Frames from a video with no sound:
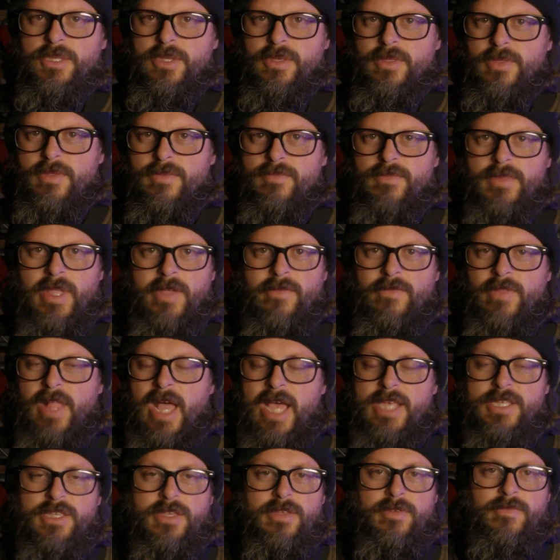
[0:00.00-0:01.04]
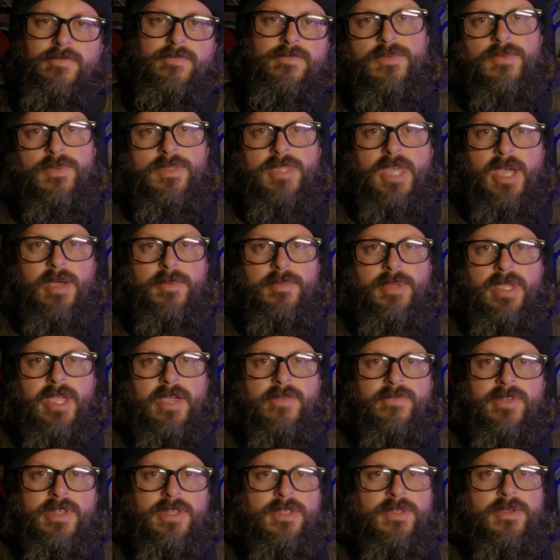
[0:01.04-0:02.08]
so they've lasted without me
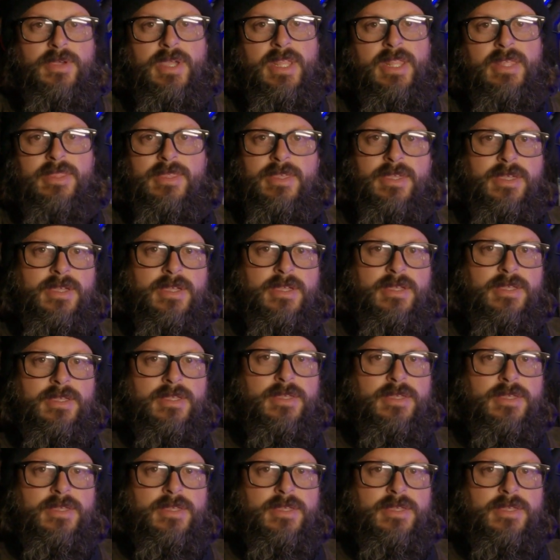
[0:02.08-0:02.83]
having to do anything.